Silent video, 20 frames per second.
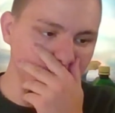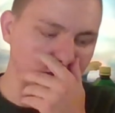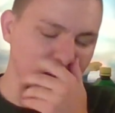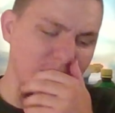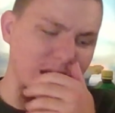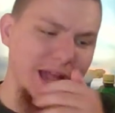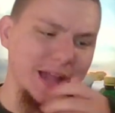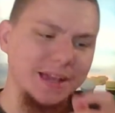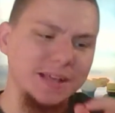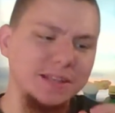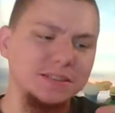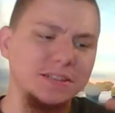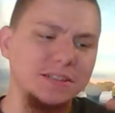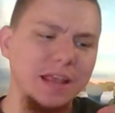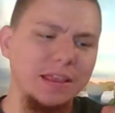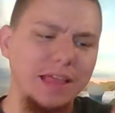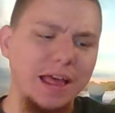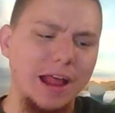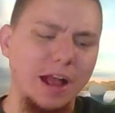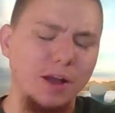I can say
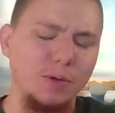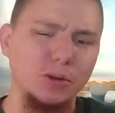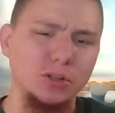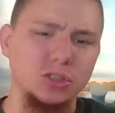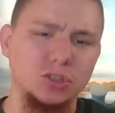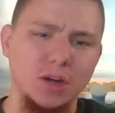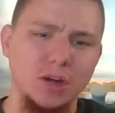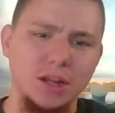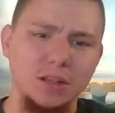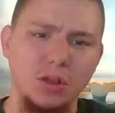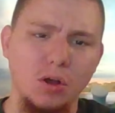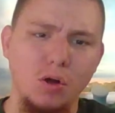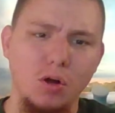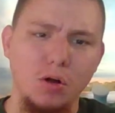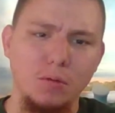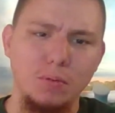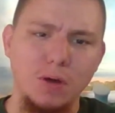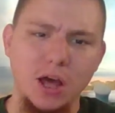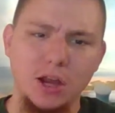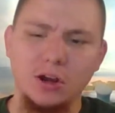that I will drink the whole
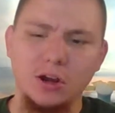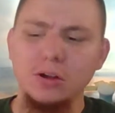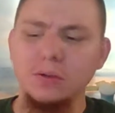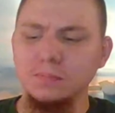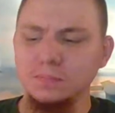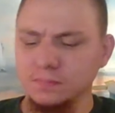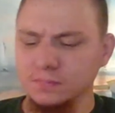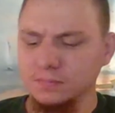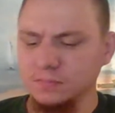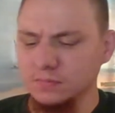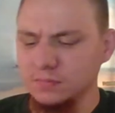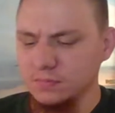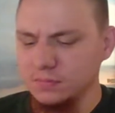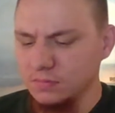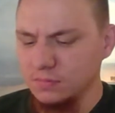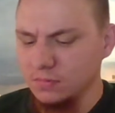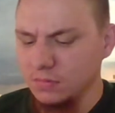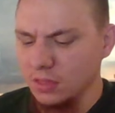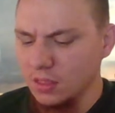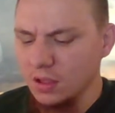bottle.
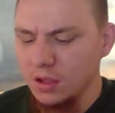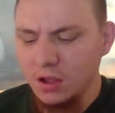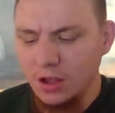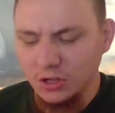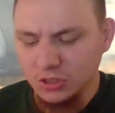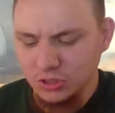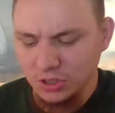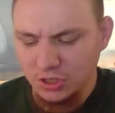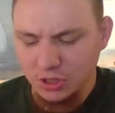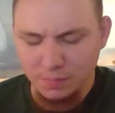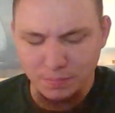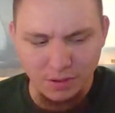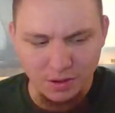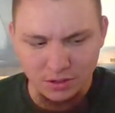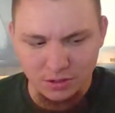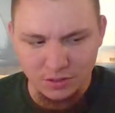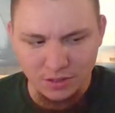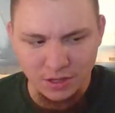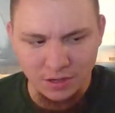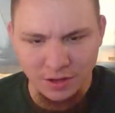I'll show you the
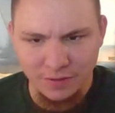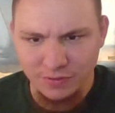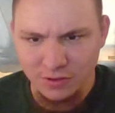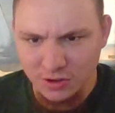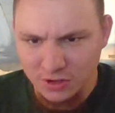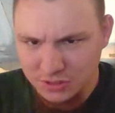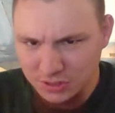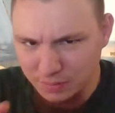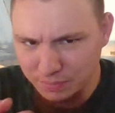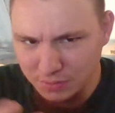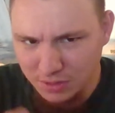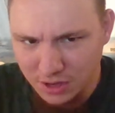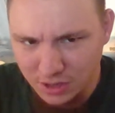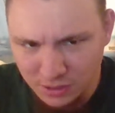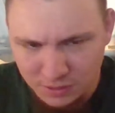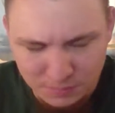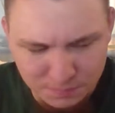bottle again, even though it's up there.